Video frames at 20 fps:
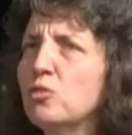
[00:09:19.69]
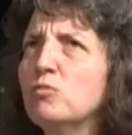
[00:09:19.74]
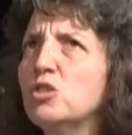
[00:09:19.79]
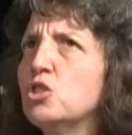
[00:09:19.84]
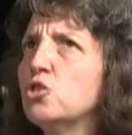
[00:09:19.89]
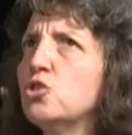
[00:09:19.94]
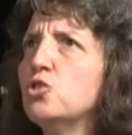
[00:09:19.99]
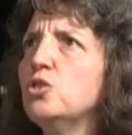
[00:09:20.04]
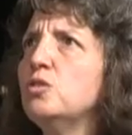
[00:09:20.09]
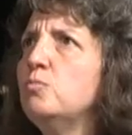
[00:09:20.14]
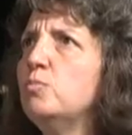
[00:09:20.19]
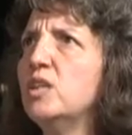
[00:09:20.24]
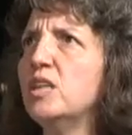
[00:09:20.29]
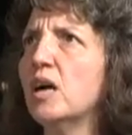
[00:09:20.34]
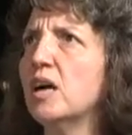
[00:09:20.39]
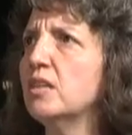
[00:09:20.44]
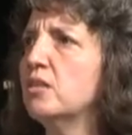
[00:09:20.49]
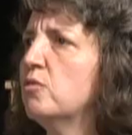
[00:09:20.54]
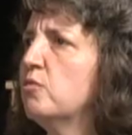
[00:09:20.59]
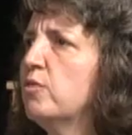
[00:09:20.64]
which should be
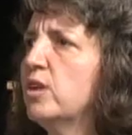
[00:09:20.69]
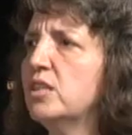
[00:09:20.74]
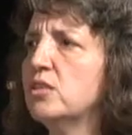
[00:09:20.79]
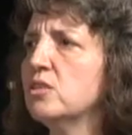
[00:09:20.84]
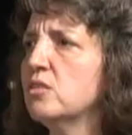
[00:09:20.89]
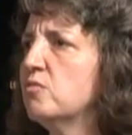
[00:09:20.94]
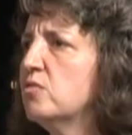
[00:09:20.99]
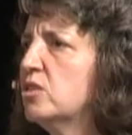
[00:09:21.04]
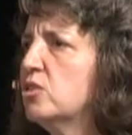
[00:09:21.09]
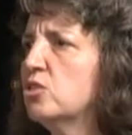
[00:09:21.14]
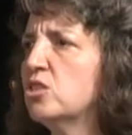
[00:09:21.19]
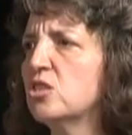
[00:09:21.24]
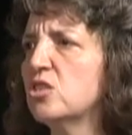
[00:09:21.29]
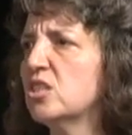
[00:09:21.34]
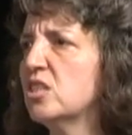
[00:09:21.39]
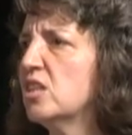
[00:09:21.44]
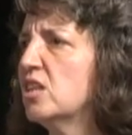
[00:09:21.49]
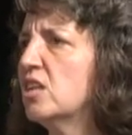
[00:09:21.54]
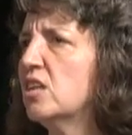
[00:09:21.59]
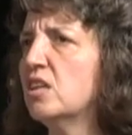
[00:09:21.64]
on the face of it just
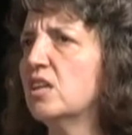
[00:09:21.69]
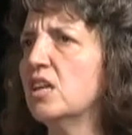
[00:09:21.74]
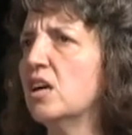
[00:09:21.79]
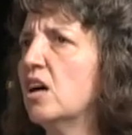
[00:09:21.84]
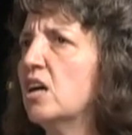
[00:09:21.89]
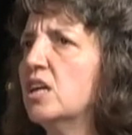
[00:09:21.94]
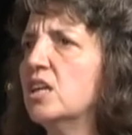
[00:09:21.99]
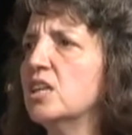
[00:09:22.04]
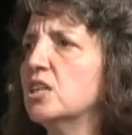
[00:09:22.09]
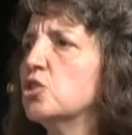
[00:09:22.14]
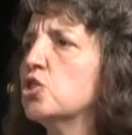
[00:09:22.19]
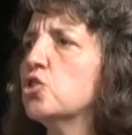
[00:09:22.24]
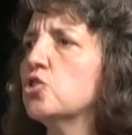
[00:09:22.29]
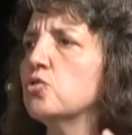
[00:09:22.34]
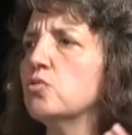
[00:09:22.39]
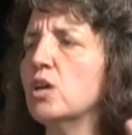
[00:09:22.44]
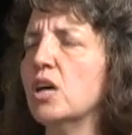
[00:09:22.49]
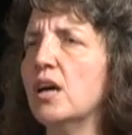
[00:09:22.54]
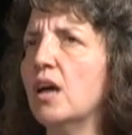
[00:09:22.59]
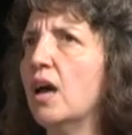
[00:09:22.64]
every
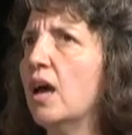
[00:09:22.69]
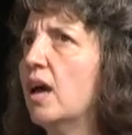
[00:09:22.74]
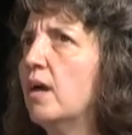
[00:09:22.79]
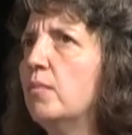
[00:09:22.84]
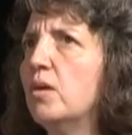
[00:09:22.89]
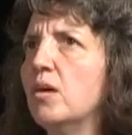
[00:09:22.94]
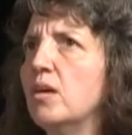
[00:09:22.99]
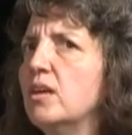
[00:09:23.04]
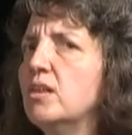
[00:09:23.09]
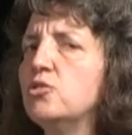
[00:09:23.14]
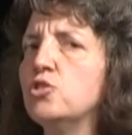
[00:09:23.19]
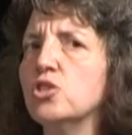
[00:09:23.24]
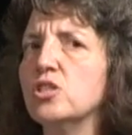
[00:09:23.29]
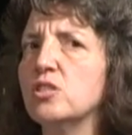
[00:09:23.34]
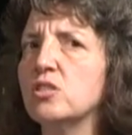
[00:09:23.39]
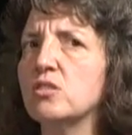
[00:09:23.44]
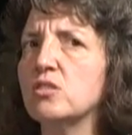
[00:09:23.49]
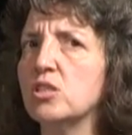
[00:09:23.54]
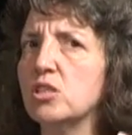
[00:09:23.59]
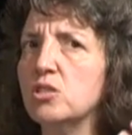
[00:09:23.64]
minute. And
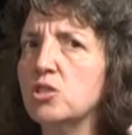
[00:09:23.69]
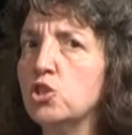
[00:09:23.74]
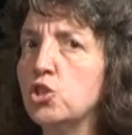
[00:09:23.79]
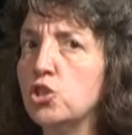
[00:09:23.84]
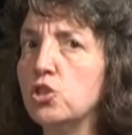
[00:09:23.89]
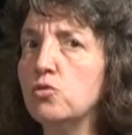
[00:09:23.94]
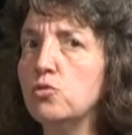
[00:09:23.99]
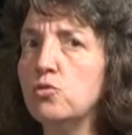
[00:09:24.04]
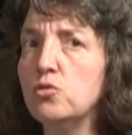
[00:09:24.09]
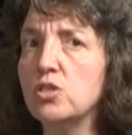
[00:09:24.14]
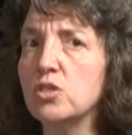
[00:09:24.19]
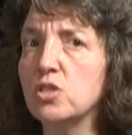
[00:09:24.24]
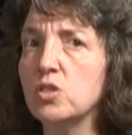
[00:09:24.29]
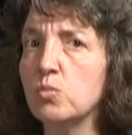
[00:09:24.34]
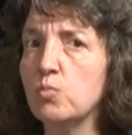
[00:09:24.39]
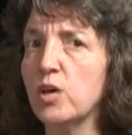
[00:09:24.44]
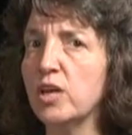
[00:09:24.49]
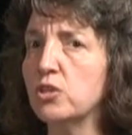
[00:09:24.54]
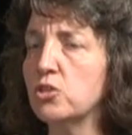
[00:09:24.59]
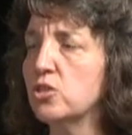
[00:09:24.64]
just to Jews
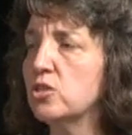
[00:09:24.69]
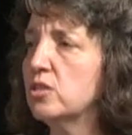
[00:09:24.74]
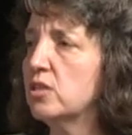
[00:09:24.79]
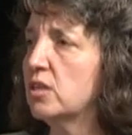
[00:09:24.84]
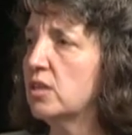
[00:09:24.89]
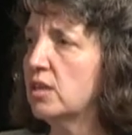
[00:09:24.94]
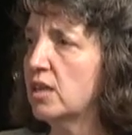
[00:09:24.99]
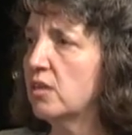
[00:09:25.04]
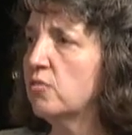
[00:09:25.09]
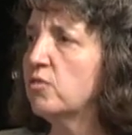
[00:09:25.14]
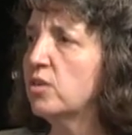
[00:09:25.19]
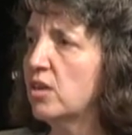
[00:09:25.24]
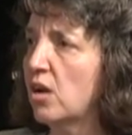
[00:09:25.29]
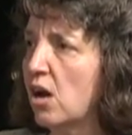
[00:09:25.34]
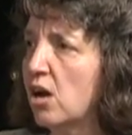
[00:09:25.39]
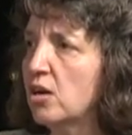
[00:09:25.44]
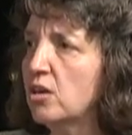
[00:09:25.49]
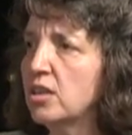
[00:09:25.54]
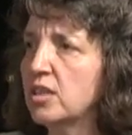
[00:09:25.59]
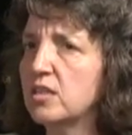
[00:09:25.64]
especially, given
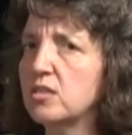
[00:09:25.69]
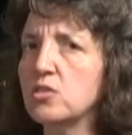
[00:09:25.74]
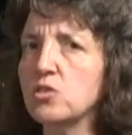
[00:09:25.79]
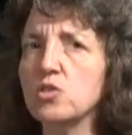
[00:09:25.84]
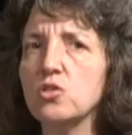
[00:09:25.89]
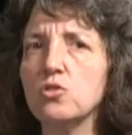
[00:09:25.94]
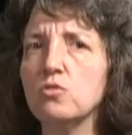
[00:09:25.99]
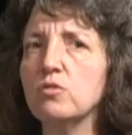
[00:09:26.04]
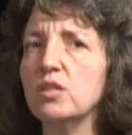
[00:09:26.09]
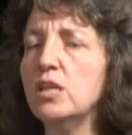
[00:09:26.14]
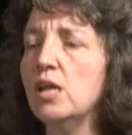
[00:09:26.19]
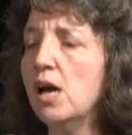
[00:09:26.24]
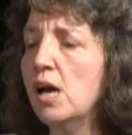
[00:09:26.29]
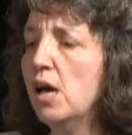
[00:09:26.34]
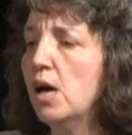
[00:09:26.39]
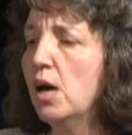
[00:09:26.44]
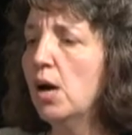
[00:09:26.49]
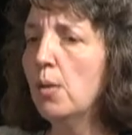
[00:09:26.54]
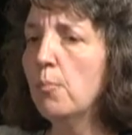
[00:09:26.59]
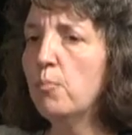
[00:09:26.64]
our history.
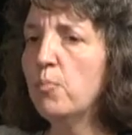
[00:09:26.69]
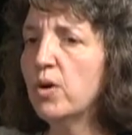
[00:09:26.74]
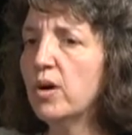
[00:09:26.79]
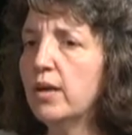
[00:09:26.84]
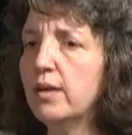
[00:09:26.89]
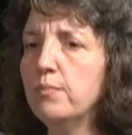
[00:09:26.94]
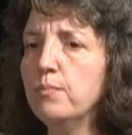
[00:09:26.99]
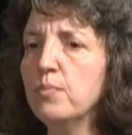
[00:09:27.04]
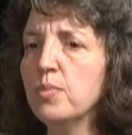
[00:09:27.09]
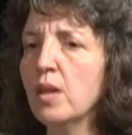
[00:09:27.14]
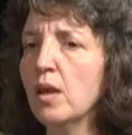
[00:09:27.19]
But